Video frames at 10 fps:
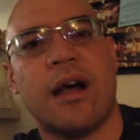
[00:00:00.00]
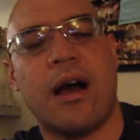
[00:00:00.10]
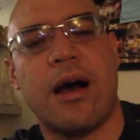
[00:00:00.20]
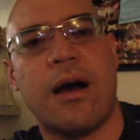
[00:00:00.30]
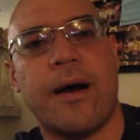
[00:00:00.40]

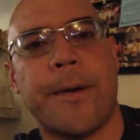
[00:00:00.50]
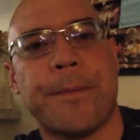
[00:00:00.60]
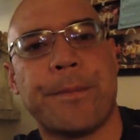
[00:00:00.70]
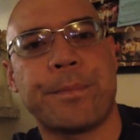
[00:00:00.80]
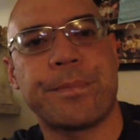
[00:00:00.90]

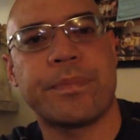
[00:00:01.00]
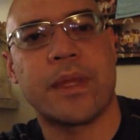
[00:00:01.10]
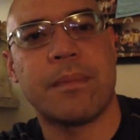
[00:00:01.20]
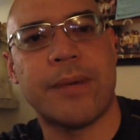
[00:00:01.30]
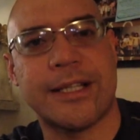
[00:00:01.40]

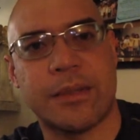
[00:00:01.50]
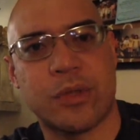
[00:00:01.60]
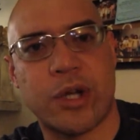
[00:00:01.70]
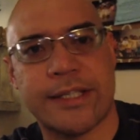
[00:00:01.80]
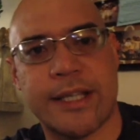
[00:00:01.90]
bicep,
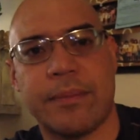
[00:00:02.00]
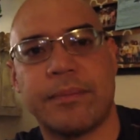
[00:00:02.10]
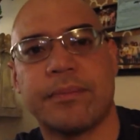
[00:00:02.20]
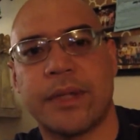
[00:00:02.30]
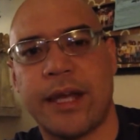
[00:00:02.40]
tricep.
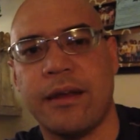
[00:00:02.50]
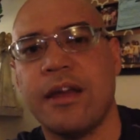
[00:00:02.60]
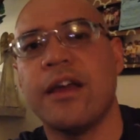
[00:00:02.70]
Okay.